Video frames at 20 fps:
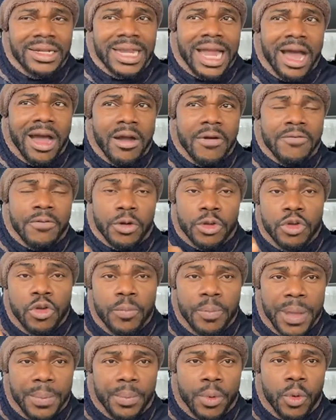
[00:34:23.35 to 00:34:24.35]
Now, for
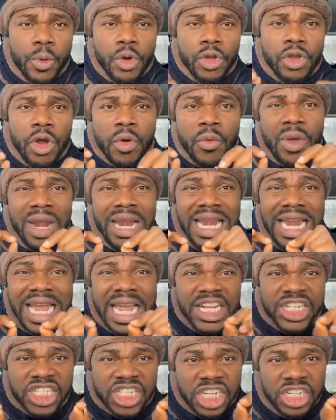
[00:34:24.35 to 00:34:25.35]
you people, your
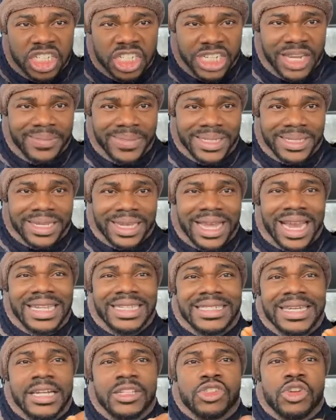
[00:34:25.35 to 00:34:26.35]
relationships
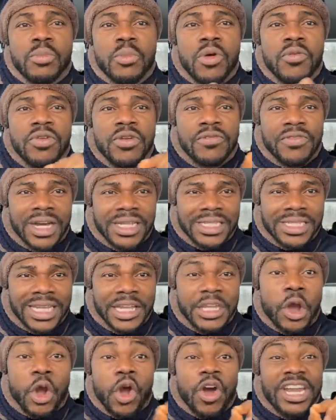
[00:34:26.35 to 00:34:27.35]
can tend to move you
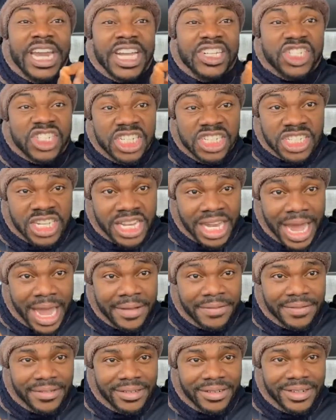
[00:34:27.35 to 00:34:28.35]
faster, your connections in
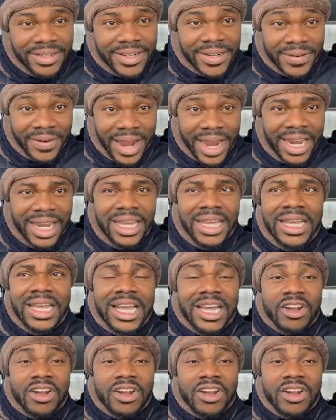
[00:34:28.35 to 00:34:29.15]
life, right?